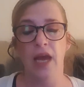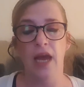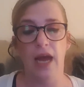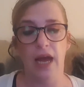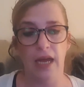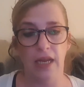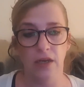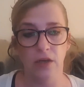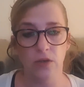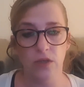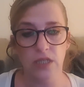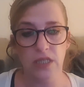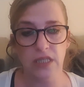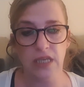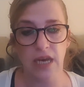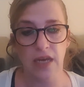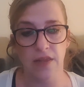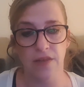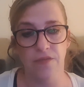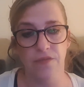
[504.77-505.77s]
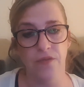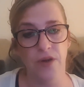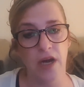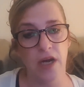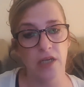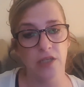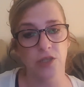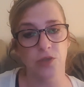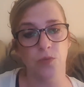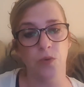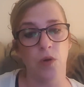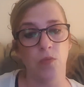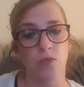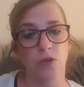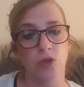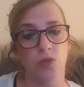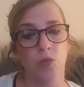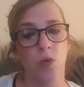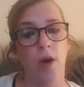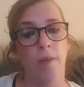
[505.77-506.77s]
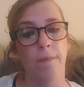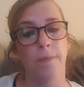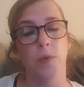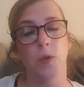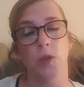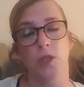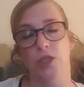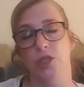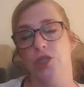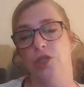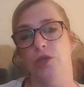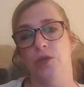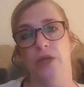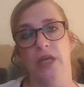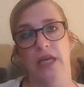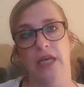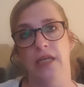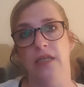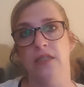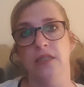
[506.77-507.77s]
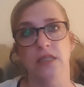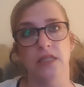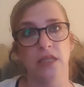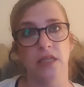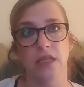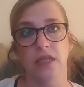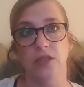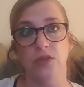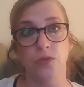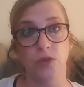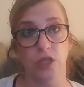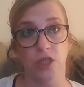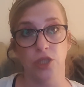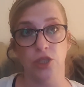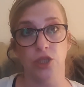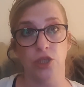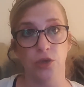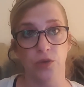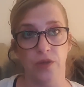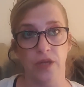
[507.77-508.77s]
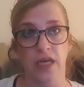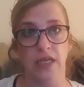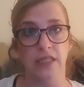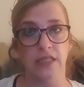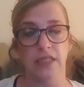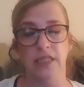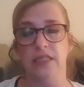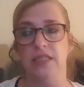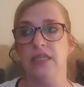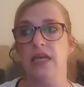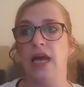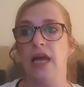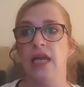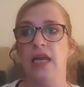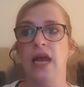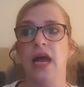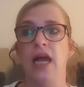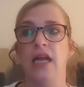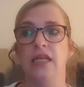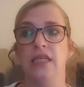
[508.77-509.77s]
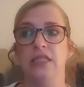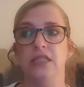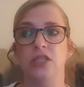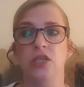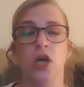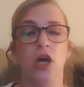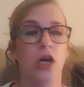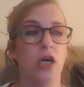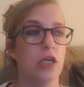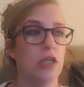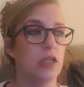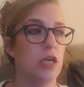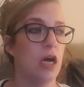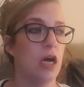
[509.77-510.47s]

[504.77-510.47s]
And like I say, the first one was One Boy, Two Kittens, and this was in 2010. And it's got,